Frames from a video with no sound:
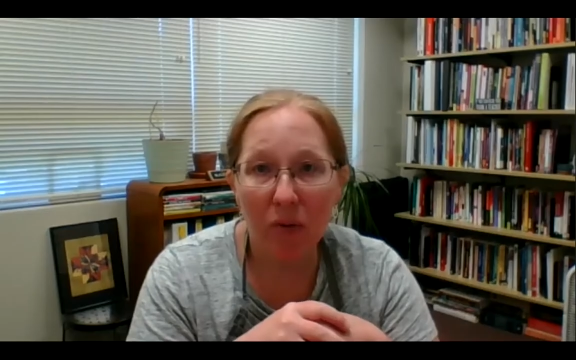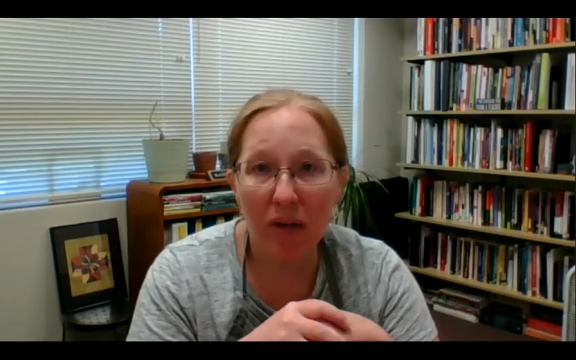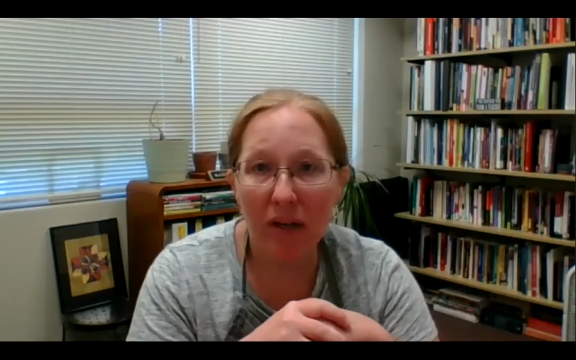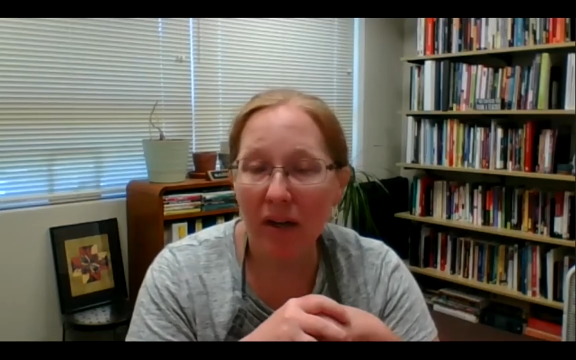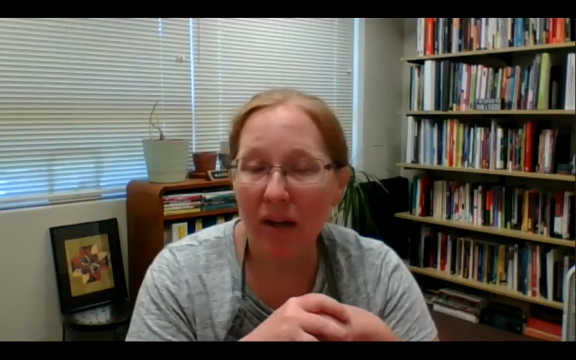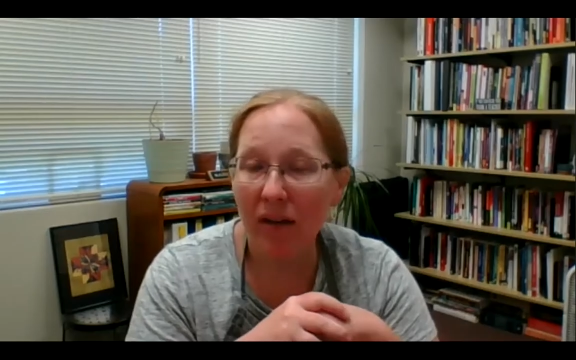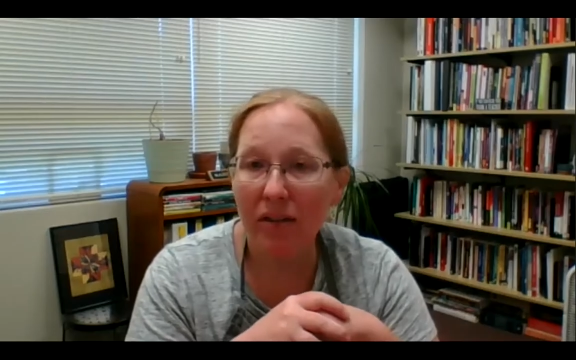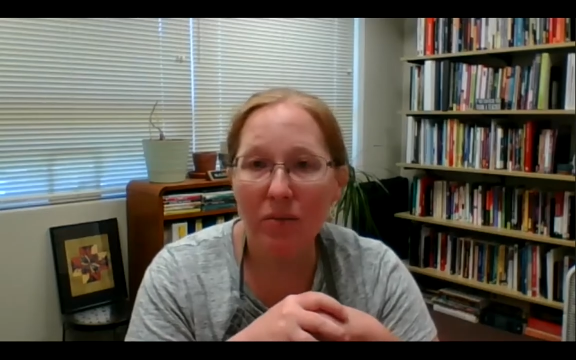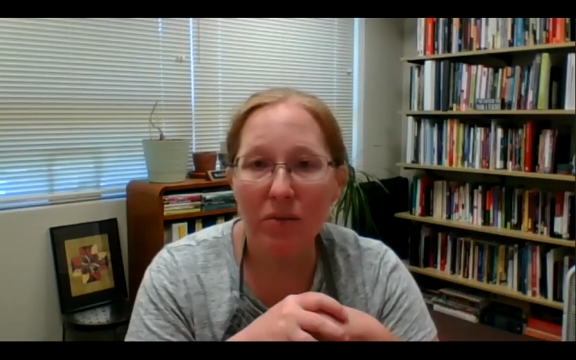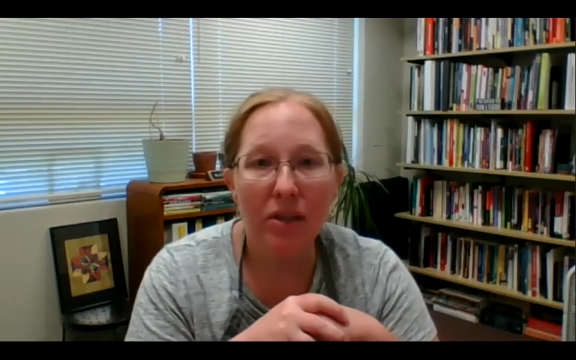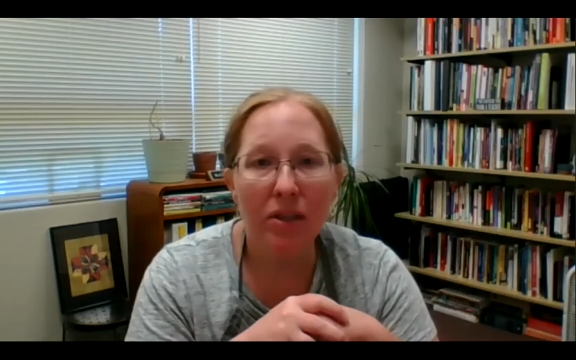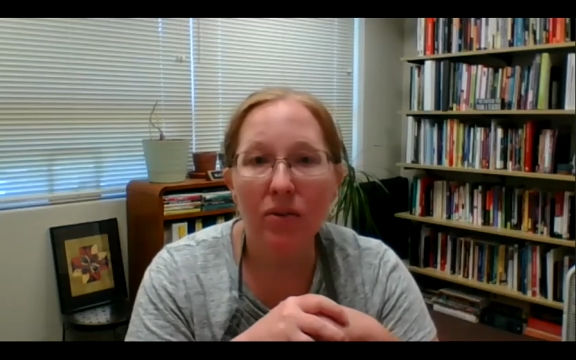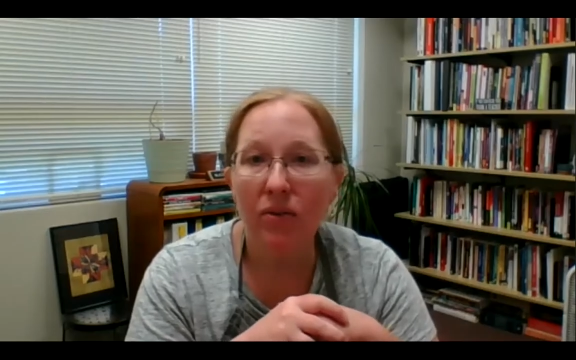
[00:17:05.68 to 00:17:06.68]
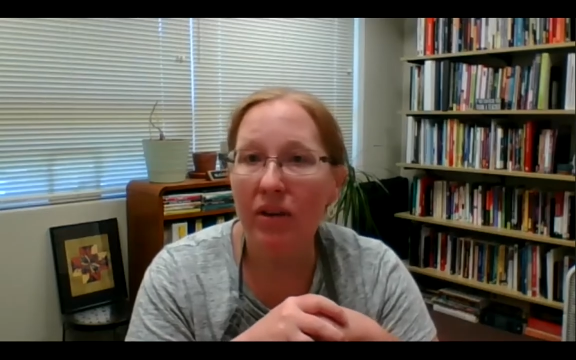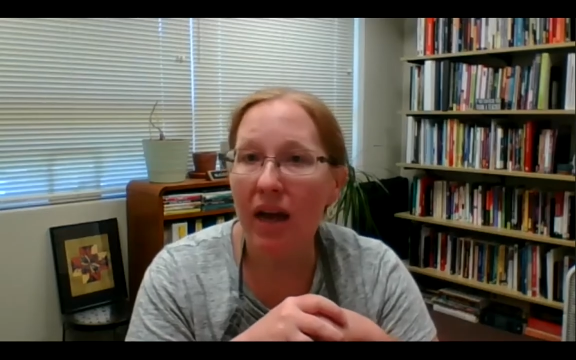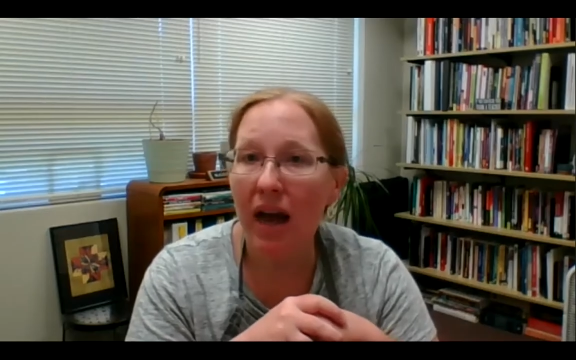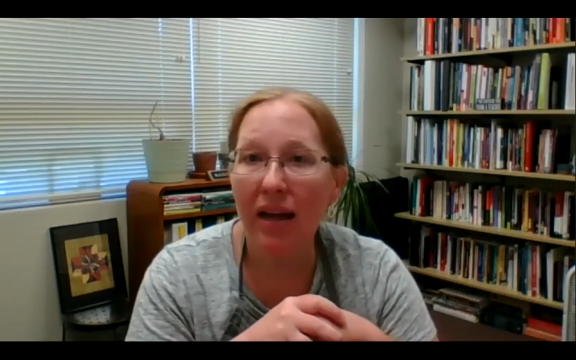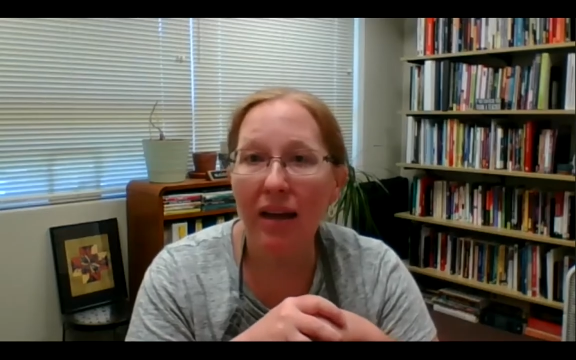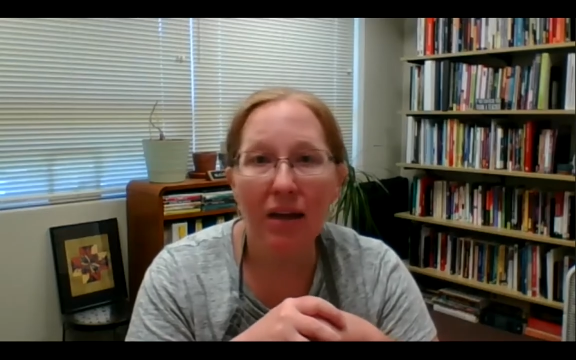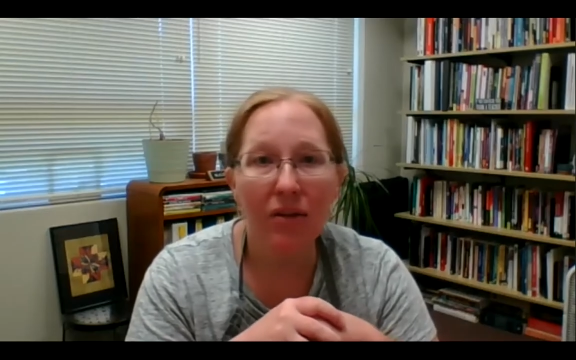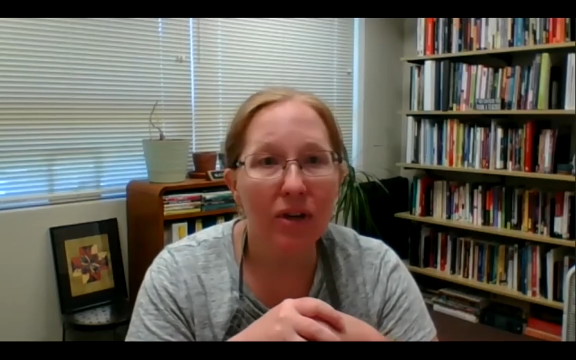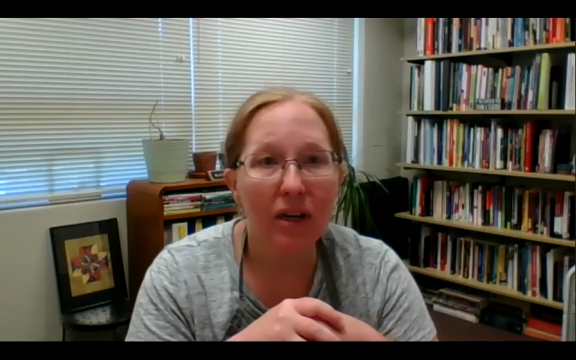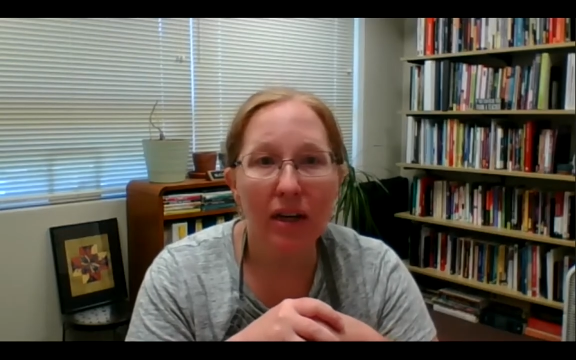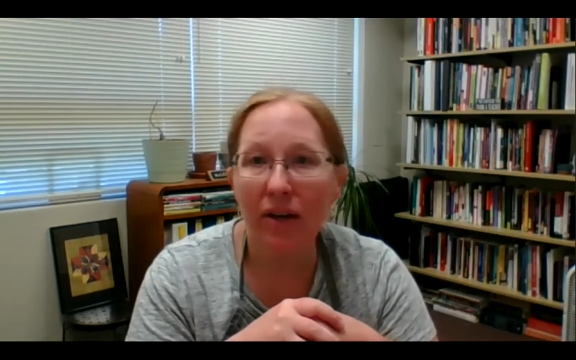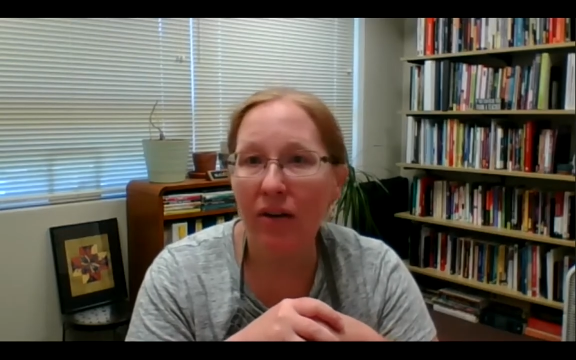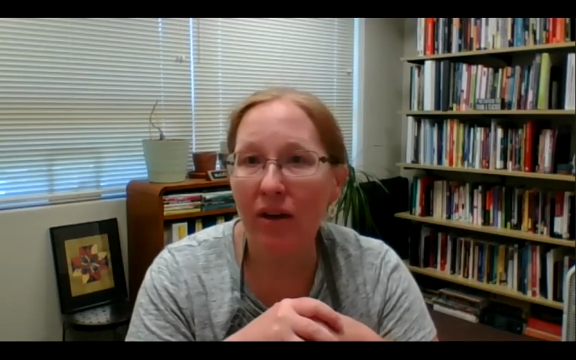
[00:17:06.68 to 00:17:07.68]
and honest with you, not every
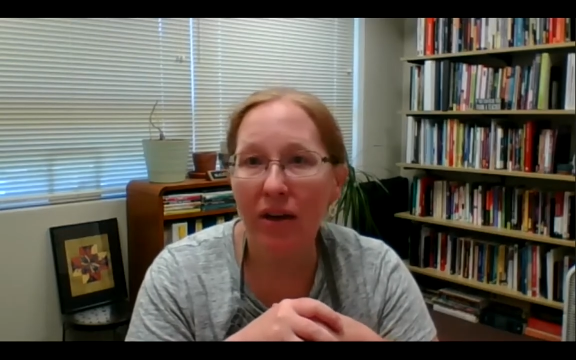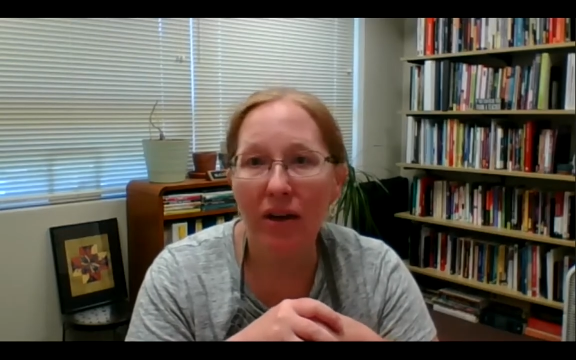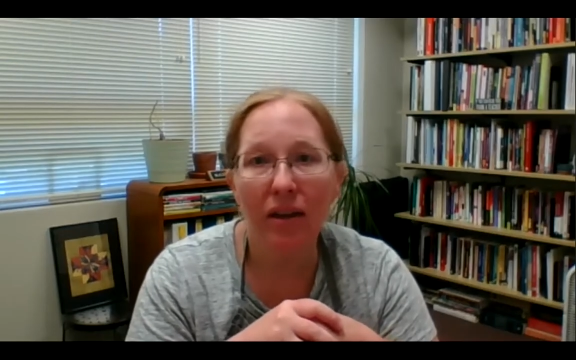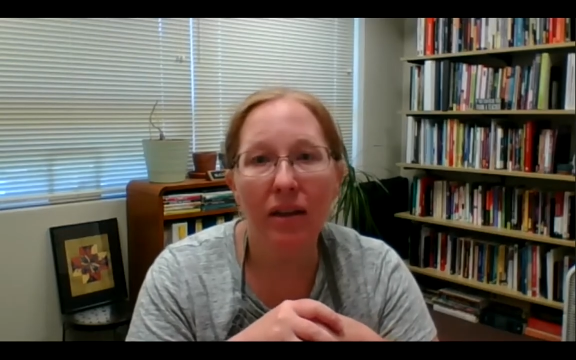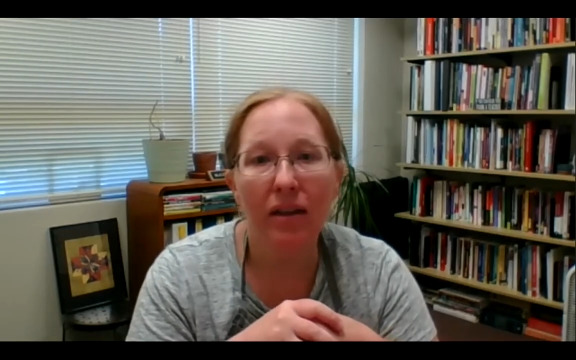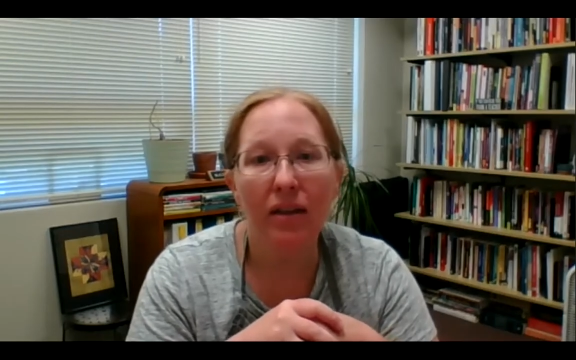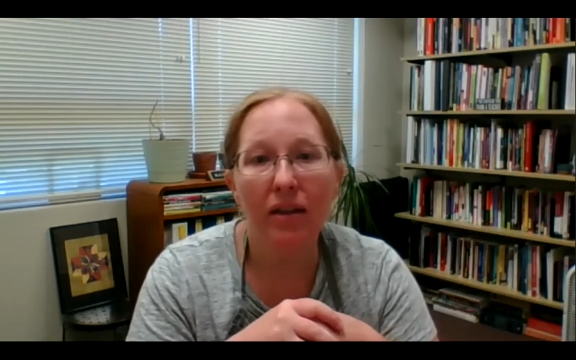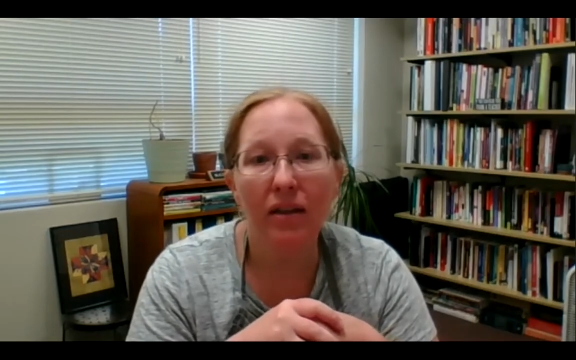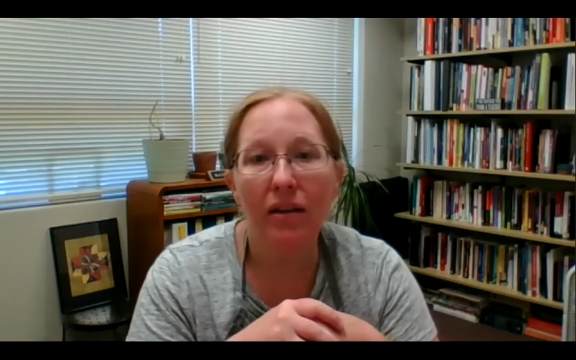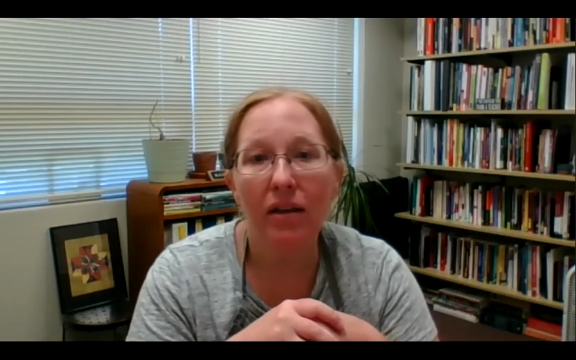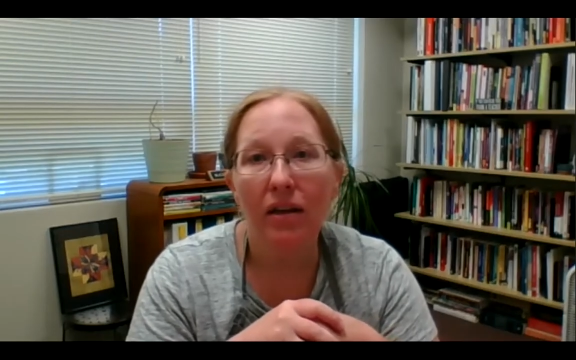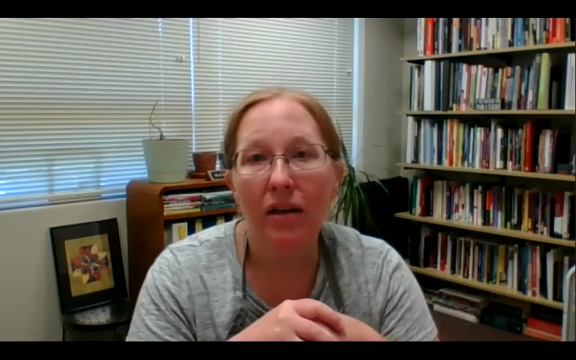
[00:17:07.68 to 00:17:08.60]
area in